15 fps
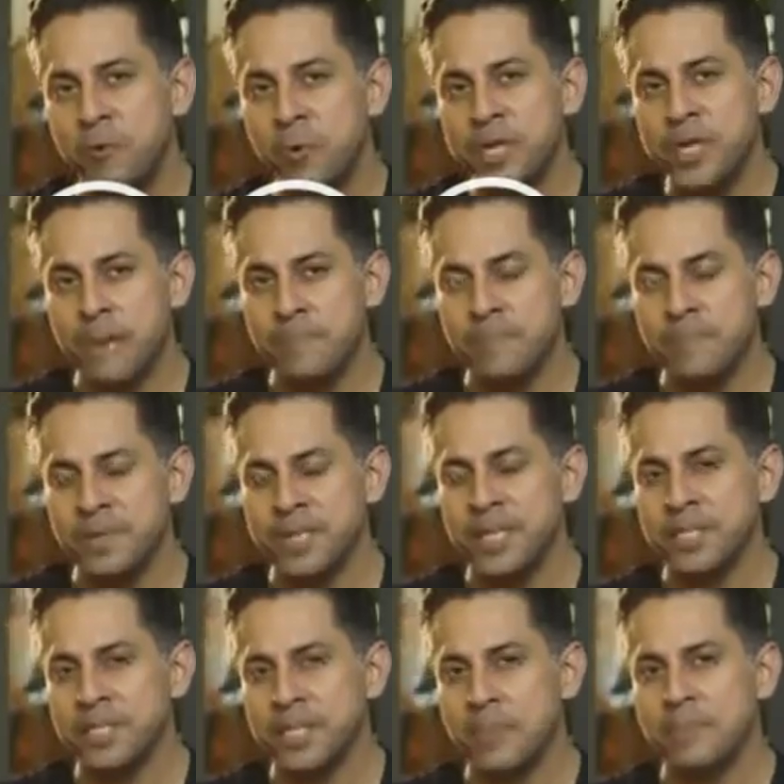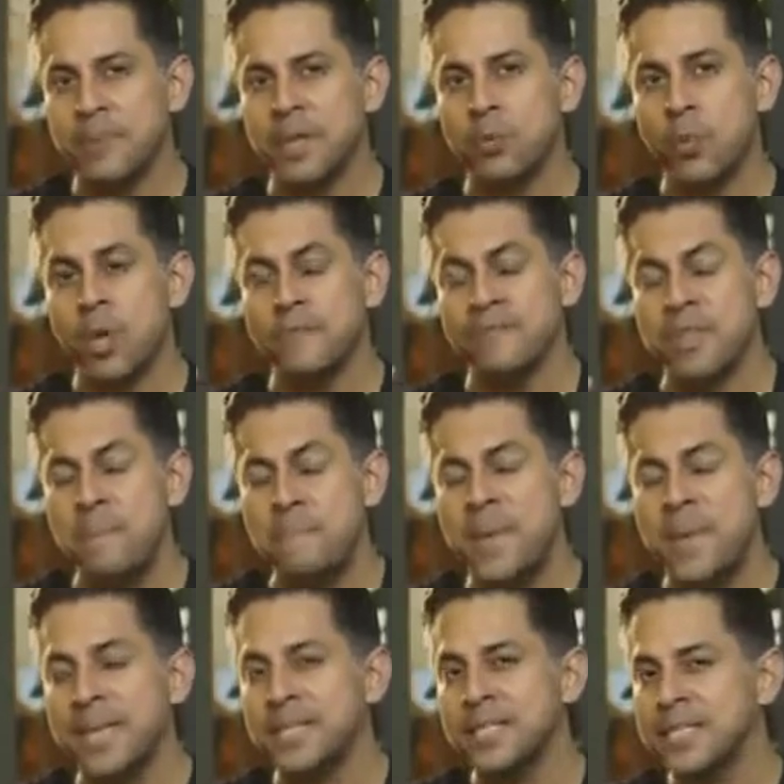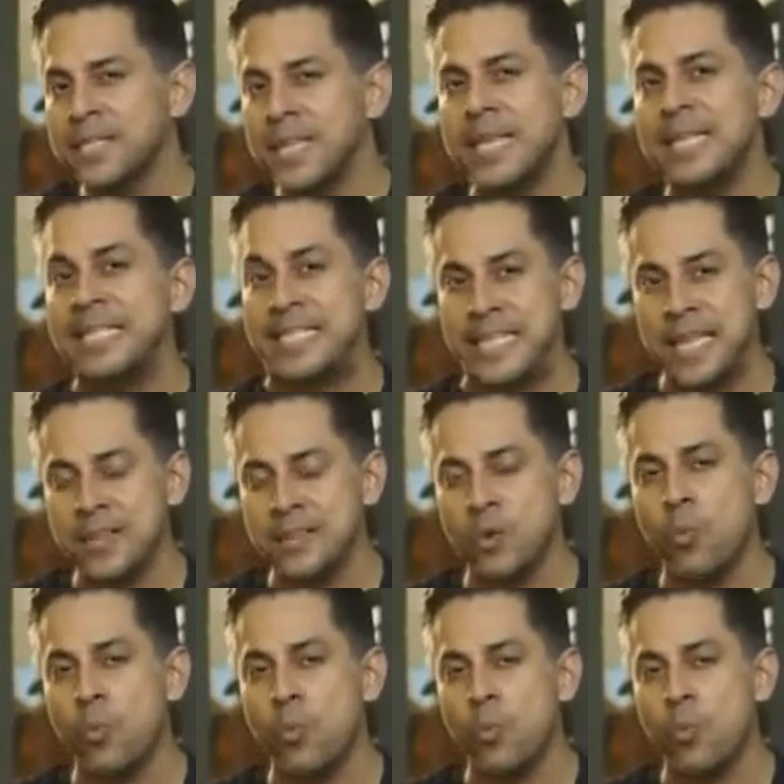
Food companies commit one of the biggest sins in...